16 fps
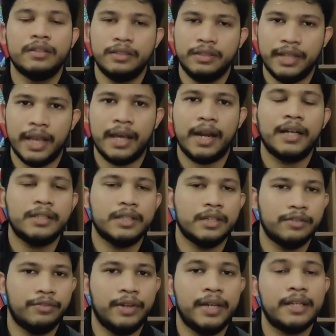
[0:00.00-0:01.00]
JAYARAJ
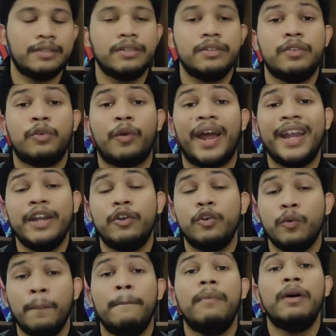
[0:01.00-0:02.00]
and FENIX tried
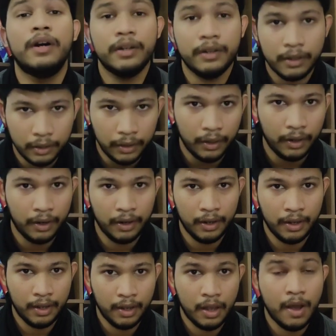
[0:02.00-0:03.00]
to murder
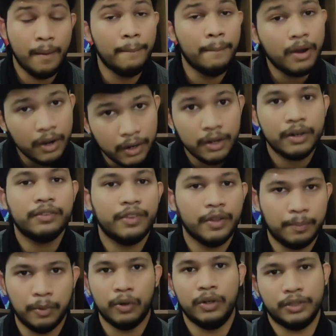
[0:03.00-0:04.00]
the
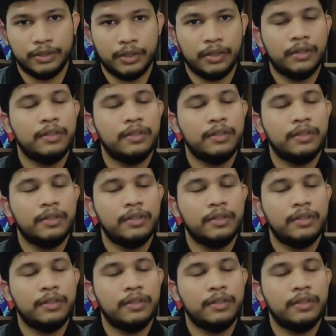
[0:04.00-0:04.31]
police.